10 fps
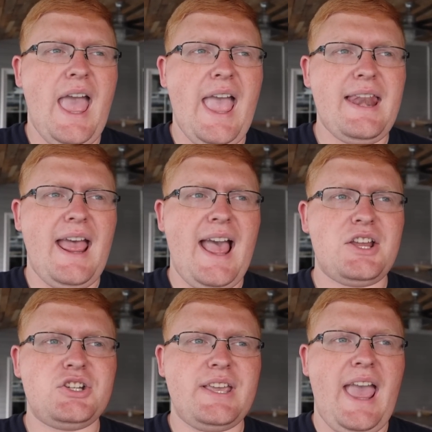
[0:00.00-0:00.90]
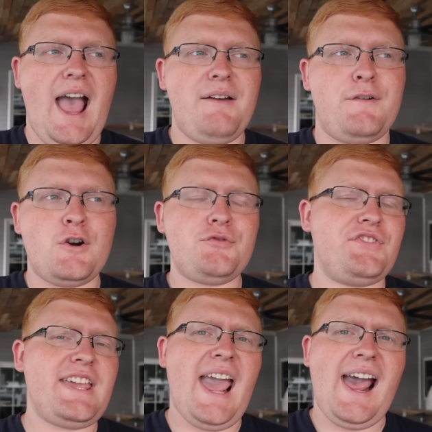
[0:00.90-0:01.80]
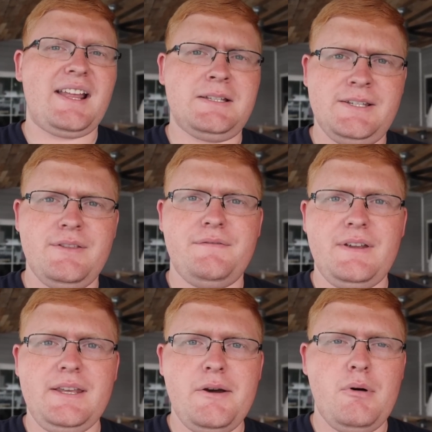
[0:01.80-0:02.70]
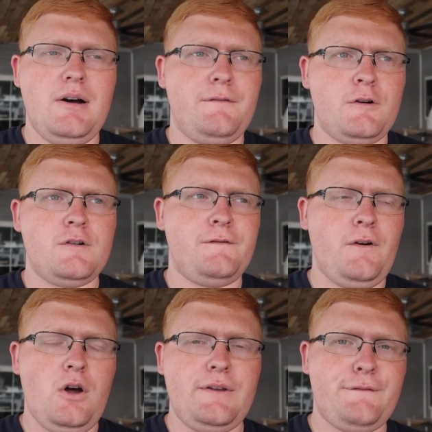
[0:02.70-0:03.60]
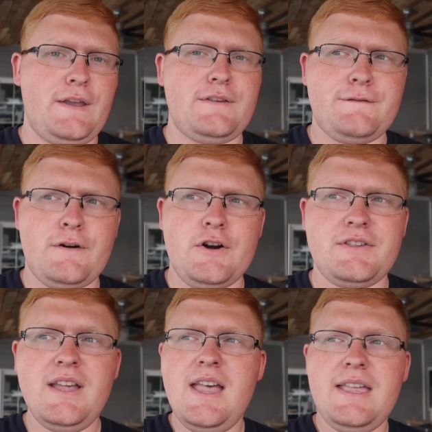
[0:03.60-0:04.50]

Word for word: and actually have her react to the video of her falling face first,